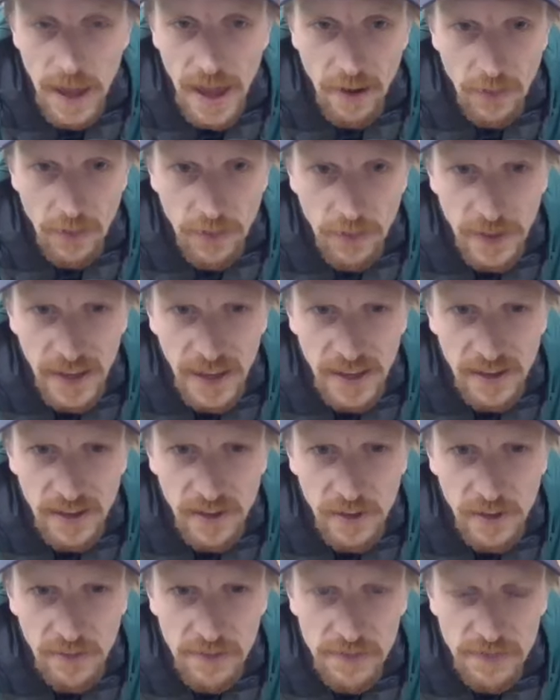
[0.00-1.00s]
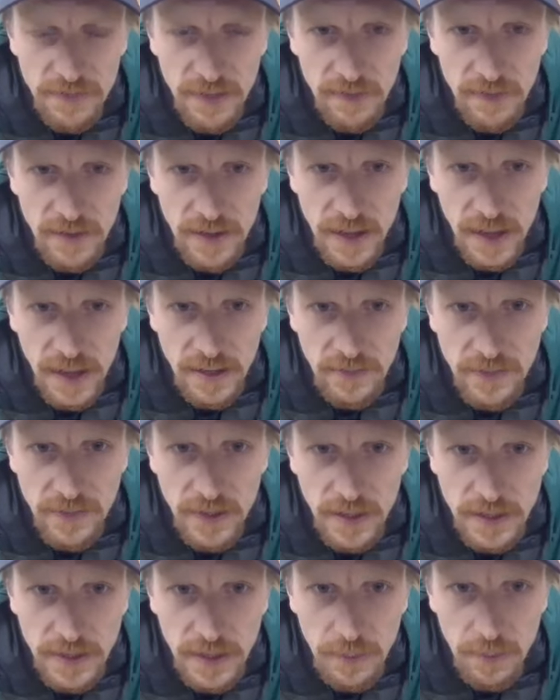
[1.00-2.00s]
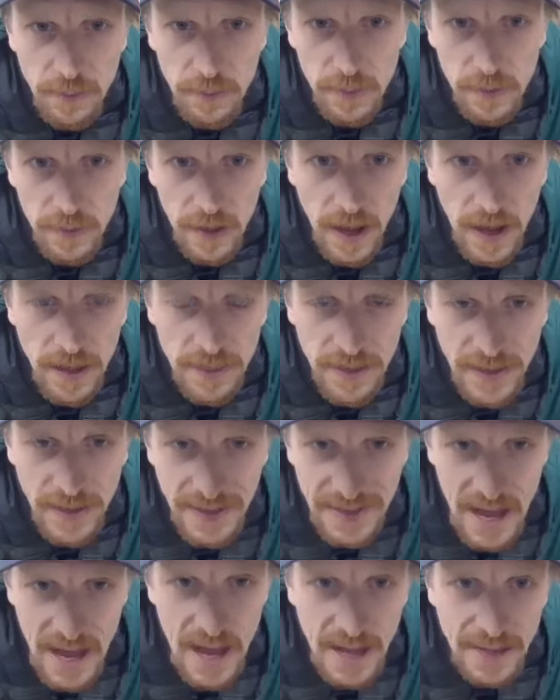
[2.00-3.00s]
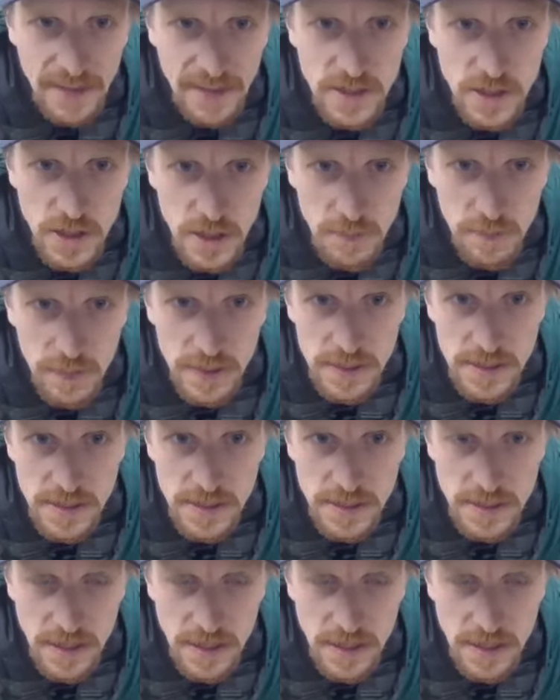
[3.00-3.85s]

i don't think i do have a favorite kind of duct tape i think not the cheapest